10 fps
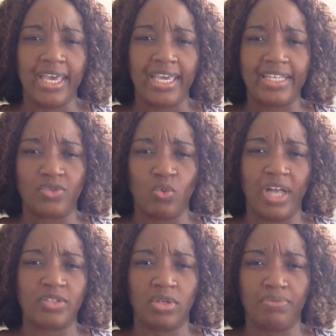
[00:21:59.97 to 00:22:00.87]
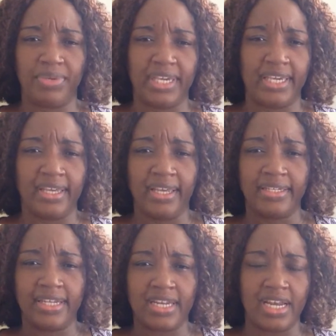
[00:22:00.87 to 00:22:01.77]
is what will be
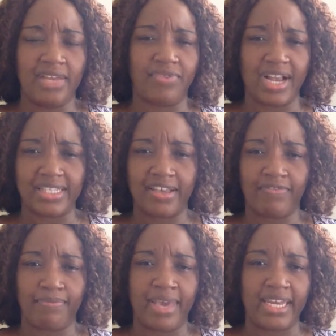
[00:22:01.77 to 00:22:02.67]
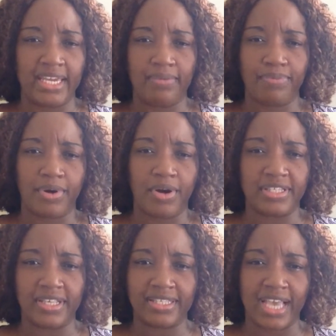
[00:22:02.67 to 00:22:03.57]
the deliverance of many
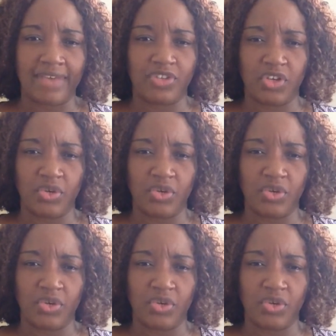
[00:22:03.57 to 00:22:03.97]
persons after